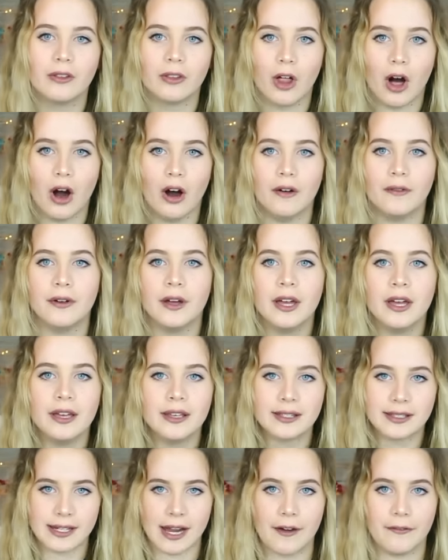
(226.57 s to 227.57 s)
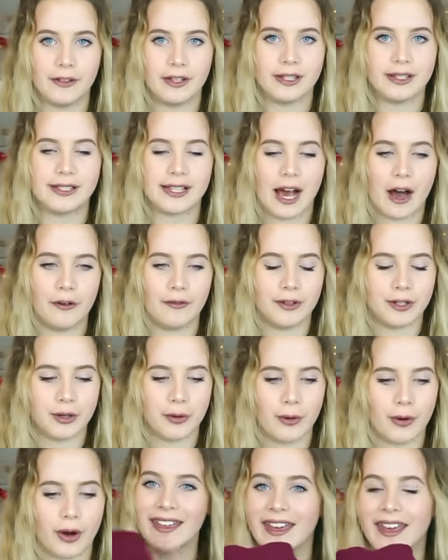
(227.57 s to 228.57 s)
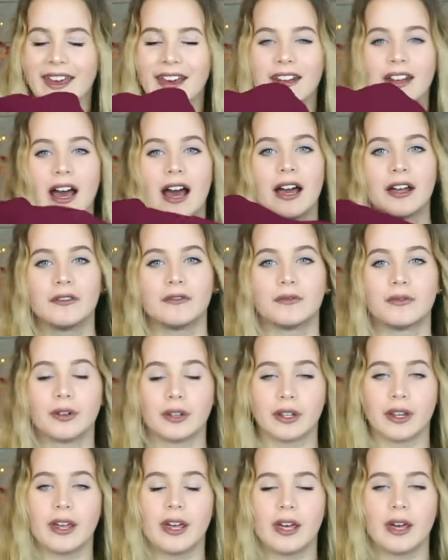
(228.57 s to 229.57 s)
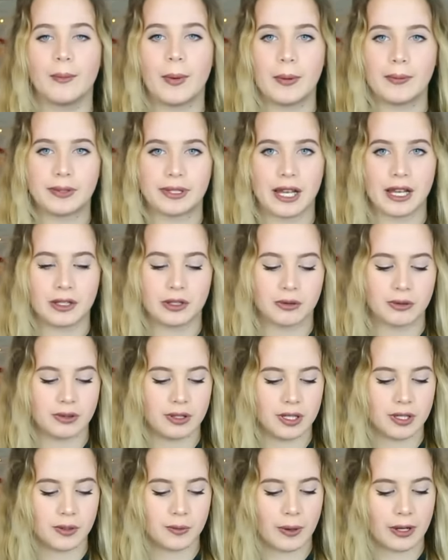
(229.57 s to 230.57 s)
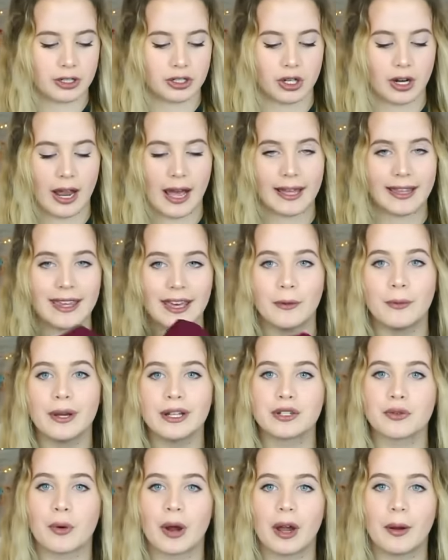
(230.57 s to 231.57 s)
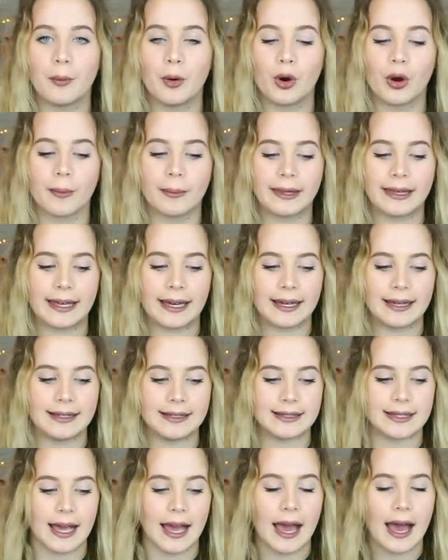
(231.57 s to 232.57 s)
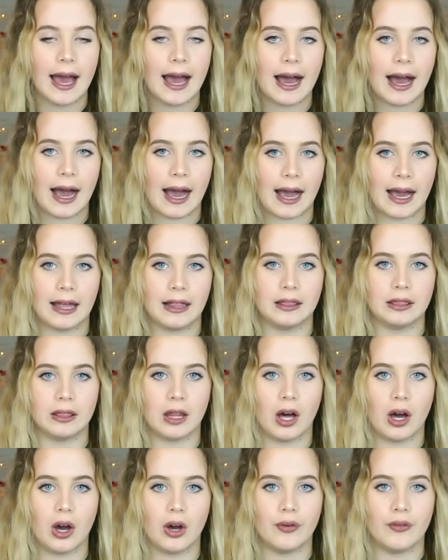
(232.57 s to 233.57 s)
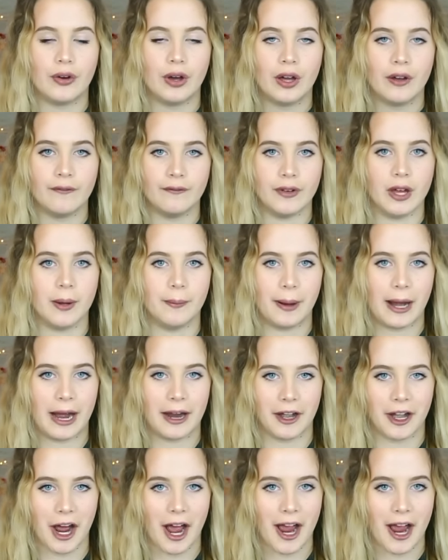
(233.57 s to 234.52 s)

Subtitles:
love Stefan Salvatore, and I really am obsessed with this sweatshirt. I can't wait to wear it more because I love Vampire